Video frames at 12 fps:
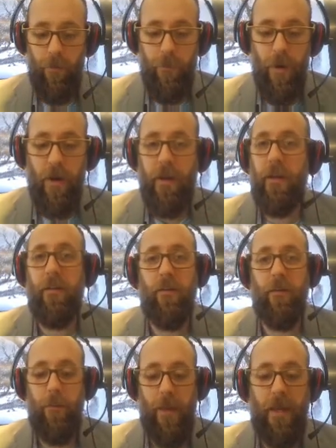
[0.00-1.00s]
Buck
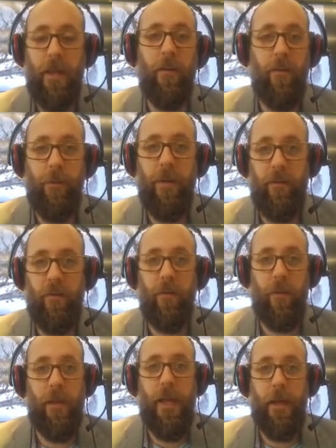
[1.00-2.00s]
is making Spitz
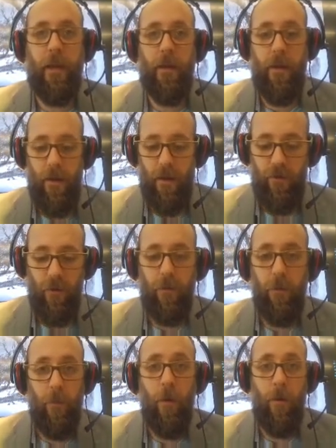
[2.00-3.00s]
look like a
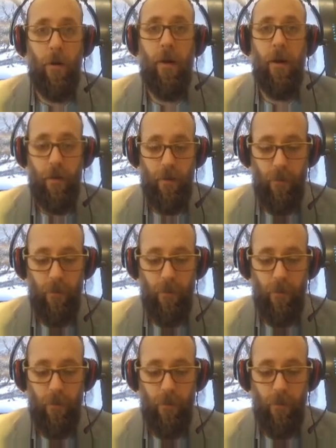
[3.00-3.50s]
total moron,